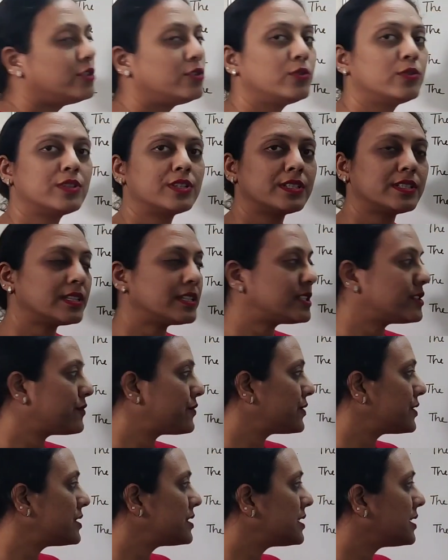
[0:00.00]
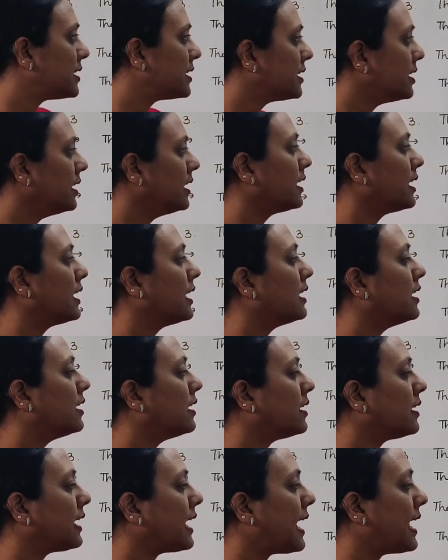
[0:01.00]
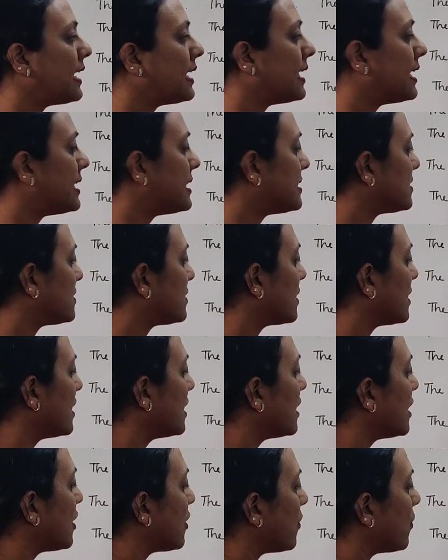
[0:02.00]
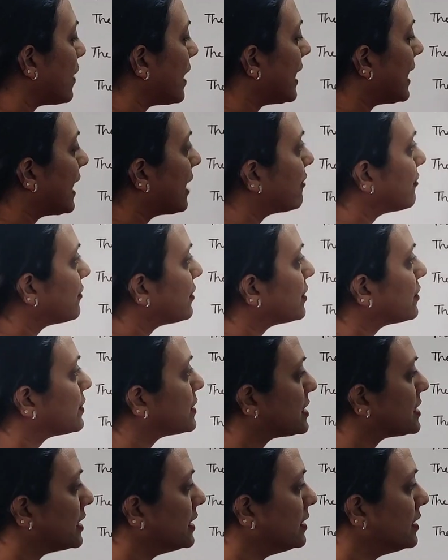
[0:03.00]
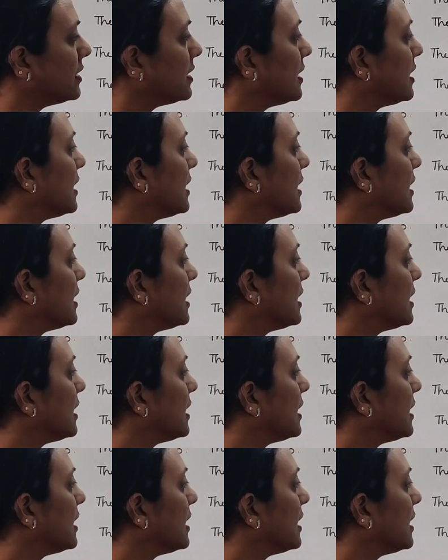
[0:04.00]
notice the difference here? Her and his. Why have we written?